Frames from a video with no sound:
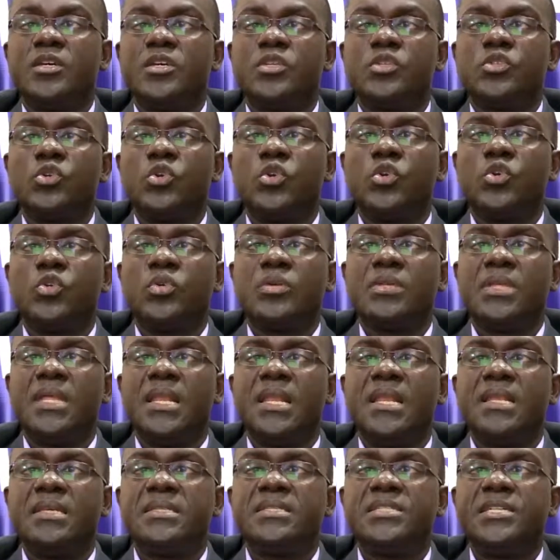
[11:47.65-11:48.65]
So
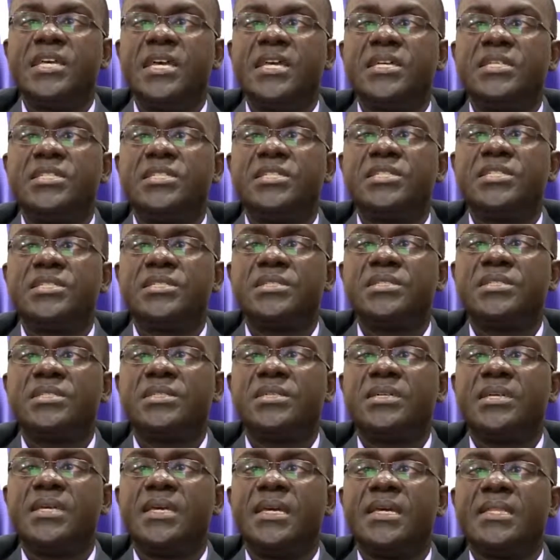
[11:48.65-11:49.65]
the change
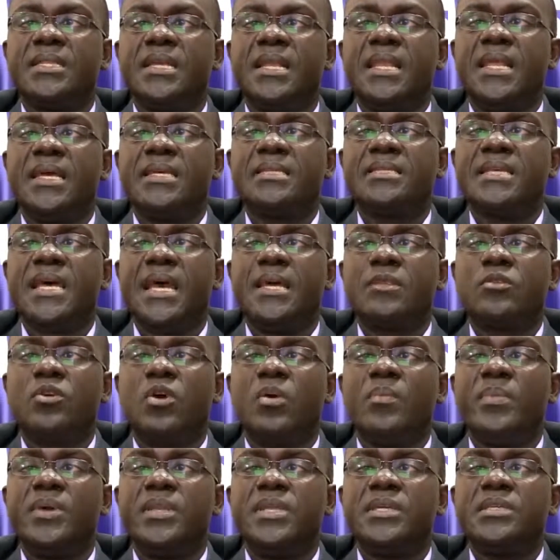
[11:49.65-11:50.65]
in the lakeside
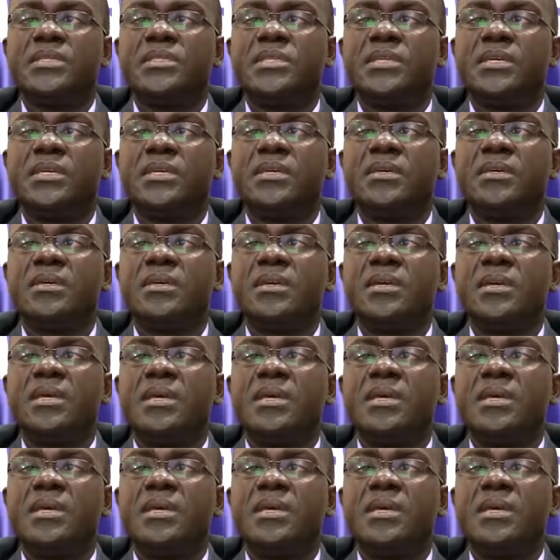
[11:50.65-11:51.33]
community